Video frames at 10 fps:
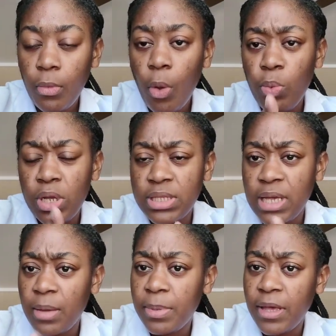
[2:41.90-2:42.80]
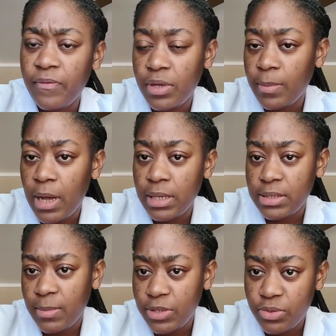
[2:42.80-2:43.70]
we just pay for the bags
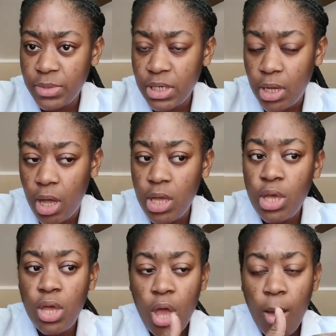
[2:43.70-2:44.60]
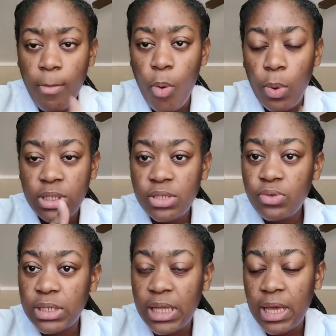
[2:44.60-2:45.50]
in Jamaica. But what it
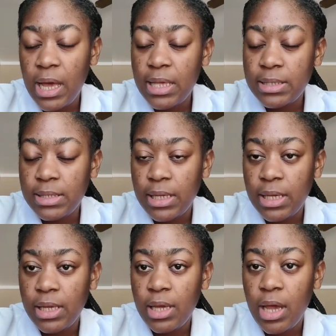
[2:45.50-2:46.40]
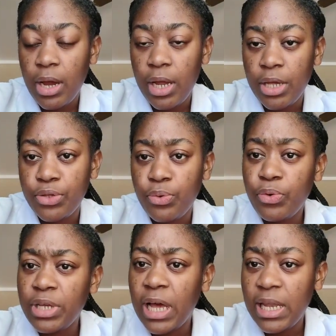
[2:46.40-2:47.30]
looked like, I say, alright, when
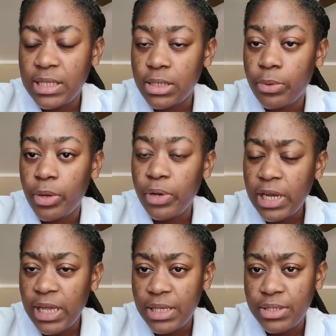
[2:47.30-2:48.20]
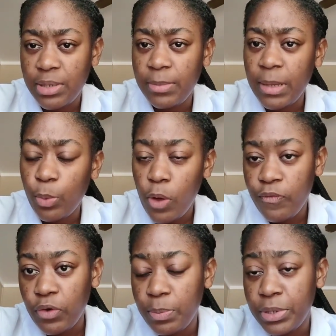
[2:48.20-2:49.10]
we're in Atlanta, we realized say maybe we have
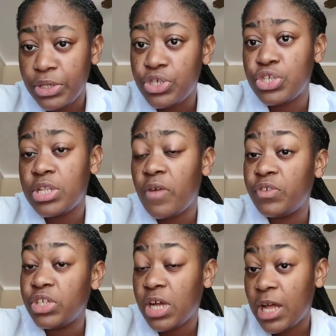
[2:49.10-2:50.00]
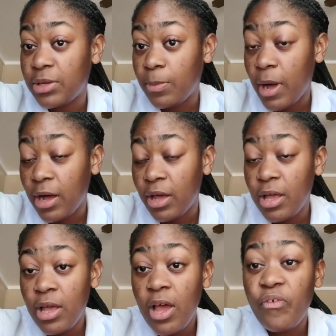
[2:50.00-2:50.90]
to pay $30 to check on the bag
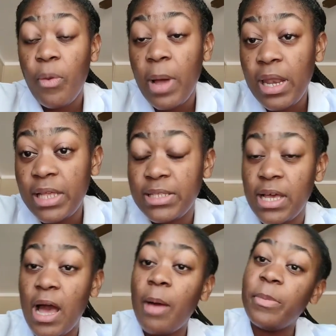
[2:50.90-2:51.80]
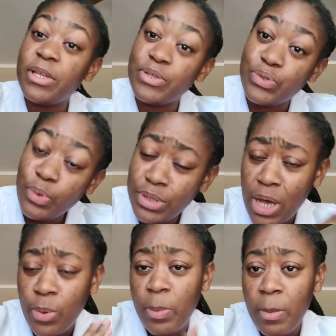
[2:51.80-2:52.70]
from Atlanta to
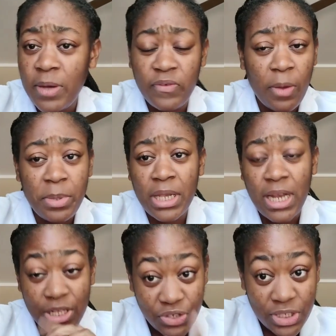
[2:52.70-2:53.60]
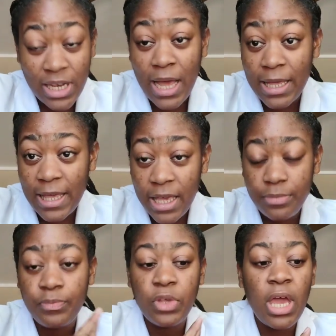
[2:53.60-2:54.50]
Minnesota. We probably have to pay another $30
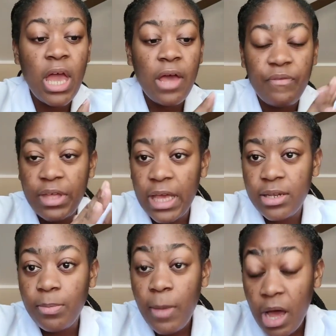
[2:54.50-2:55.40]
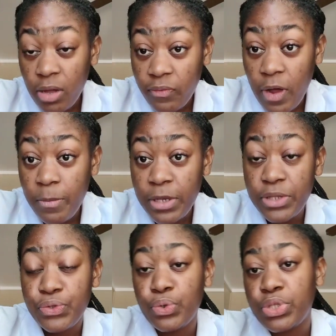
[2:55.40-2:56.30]
again to get the bag from
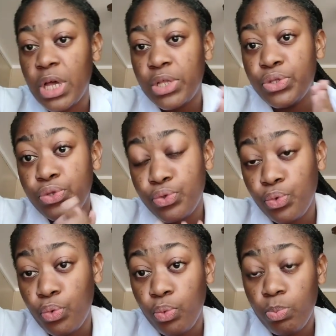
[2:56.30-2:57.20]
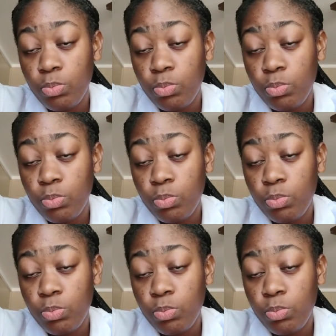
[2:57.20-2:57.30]
Minnesota to